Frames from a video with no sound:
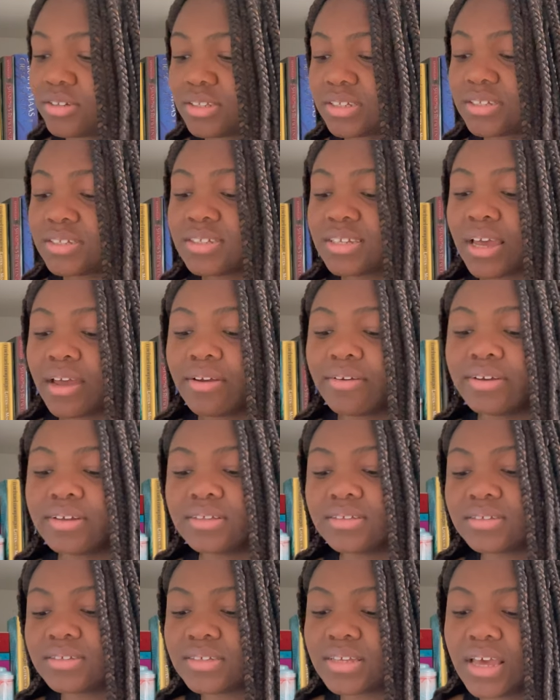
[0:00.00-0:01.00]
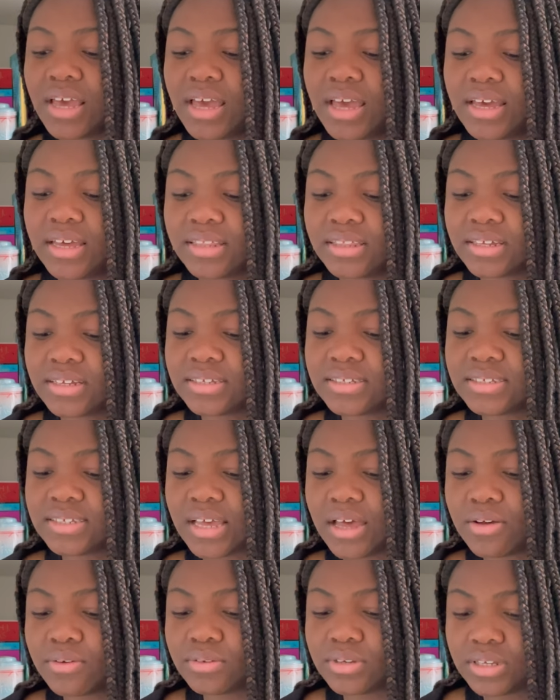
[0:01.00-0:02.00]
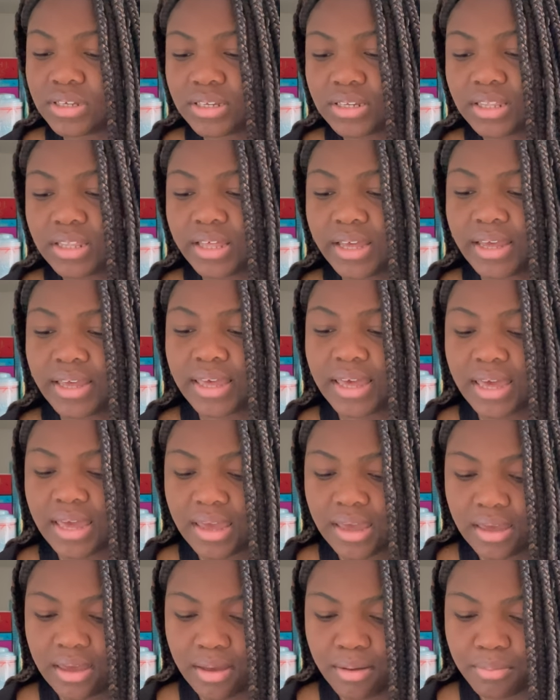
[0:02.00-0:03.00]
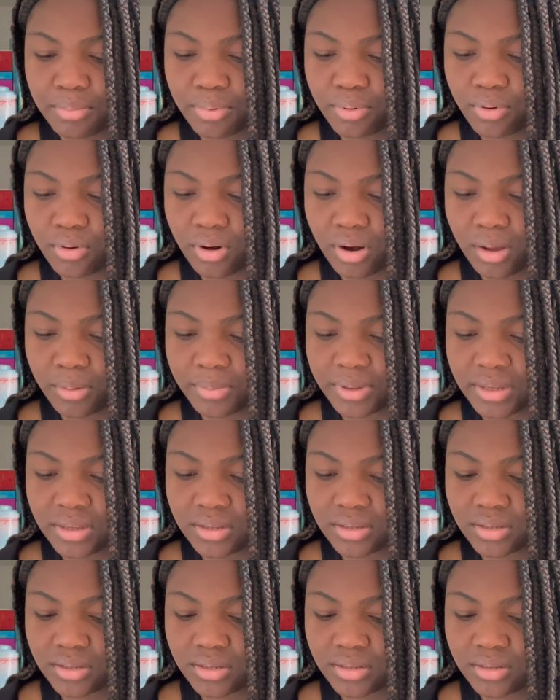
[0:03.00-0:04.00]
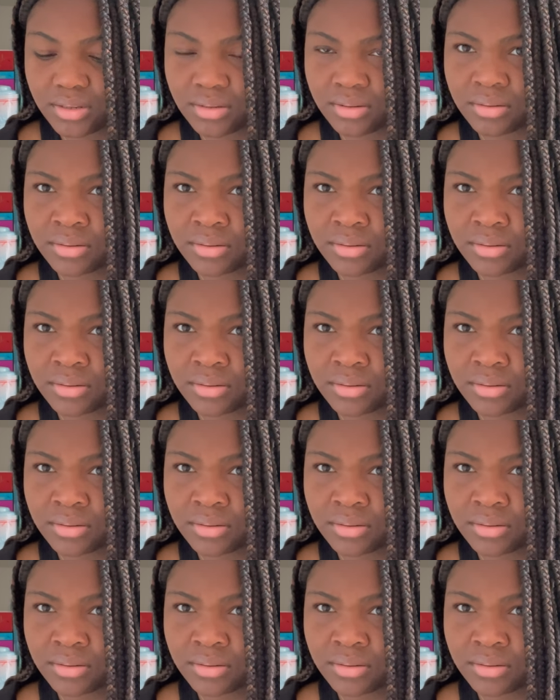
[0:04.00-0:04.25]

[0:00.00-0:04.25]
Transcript: the sirens. They sounded like a promise.